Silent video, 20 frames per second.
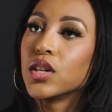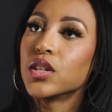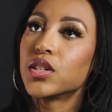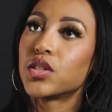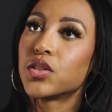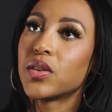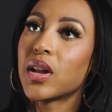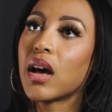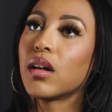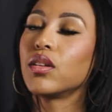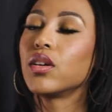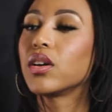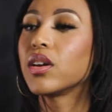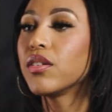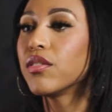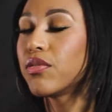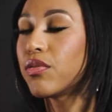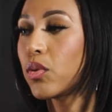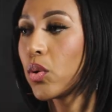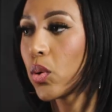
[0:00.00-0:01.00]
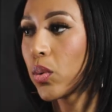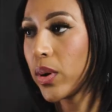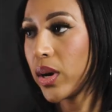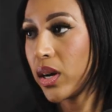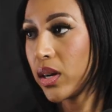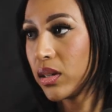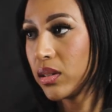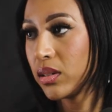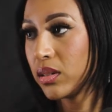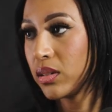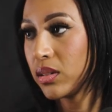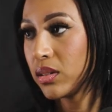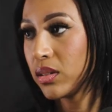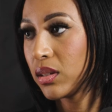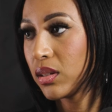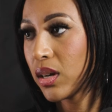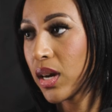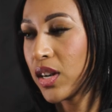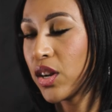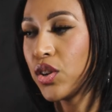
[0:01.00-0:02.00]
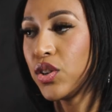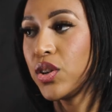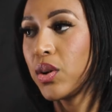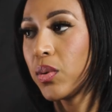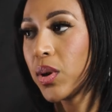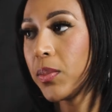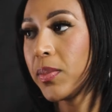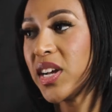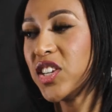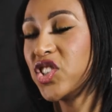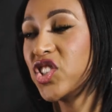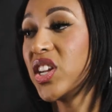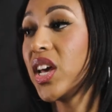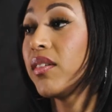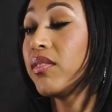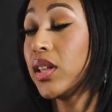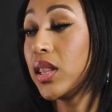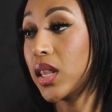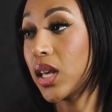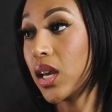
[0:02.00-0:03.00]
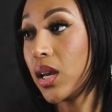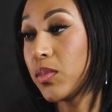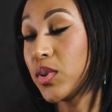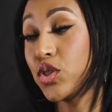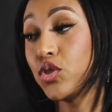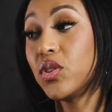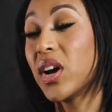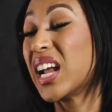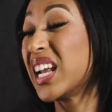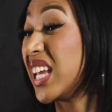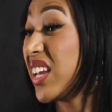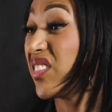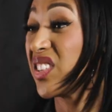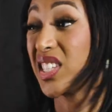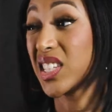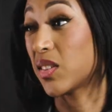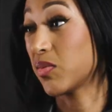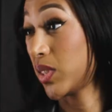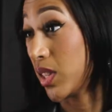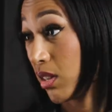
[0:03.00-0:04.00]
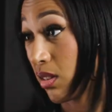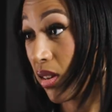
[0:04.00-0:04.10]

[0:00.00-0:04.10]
So now looking forward, I know you don't want to mention everything, but you got to give us something,